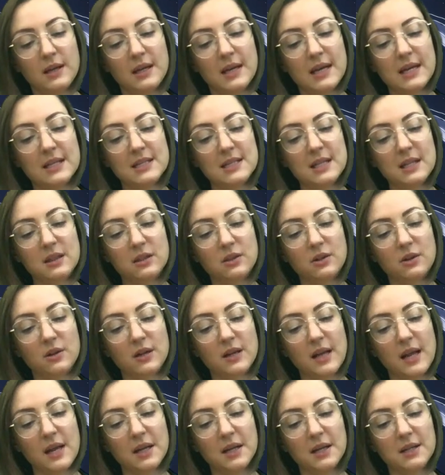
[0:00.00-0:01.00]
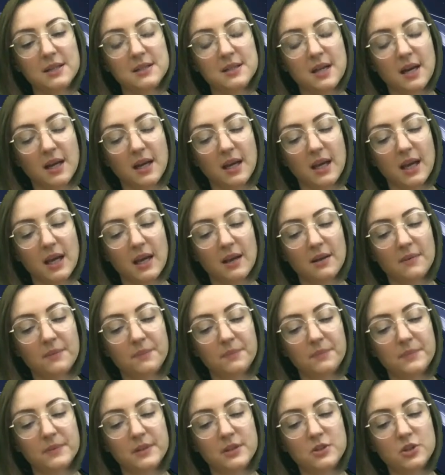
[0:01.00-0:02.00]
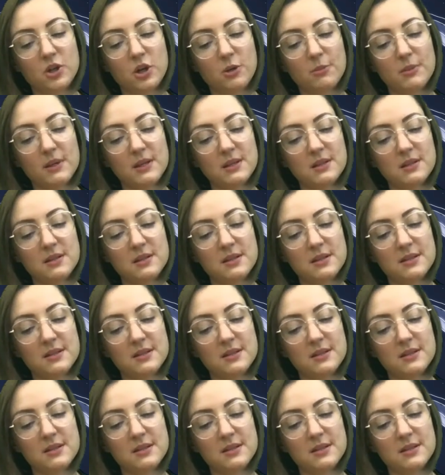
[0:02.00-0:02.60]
1838 Kentucky. Determined